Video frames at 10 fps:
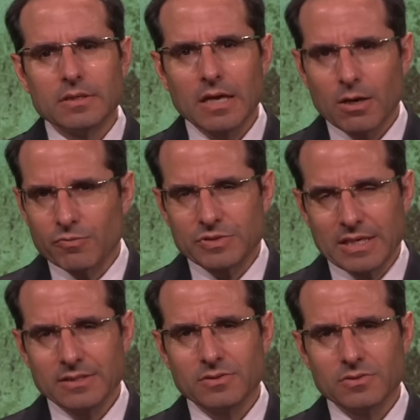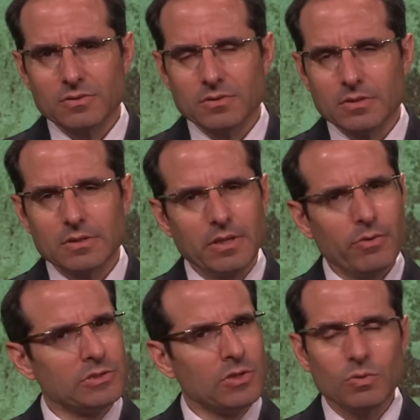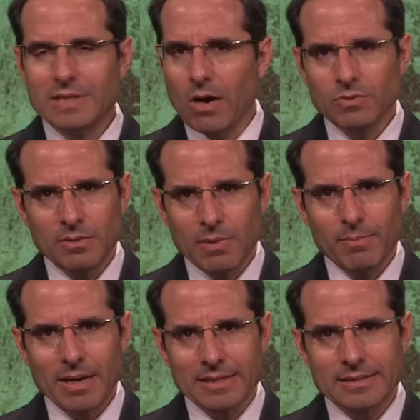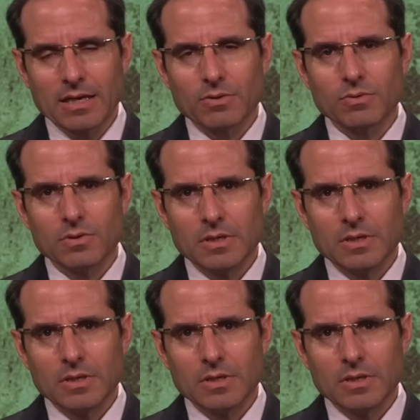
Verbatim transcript: Yaakov says, there is no doubt in my mind now